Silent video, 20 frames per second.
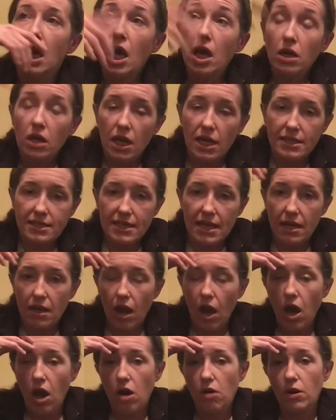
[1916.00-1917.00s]
Because that,
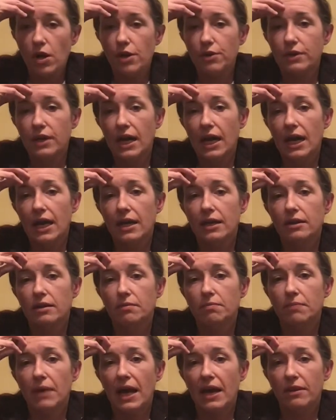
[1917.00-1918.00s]
oh, okay,
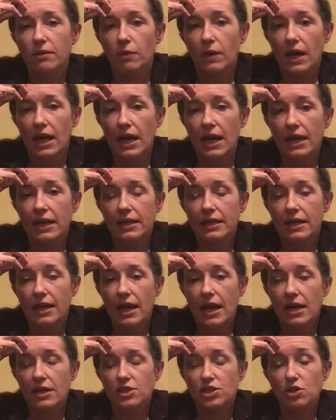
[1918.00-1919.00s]
by the way,
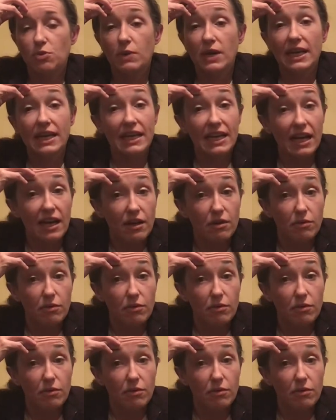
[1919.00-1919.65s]
yeah. So when I get out of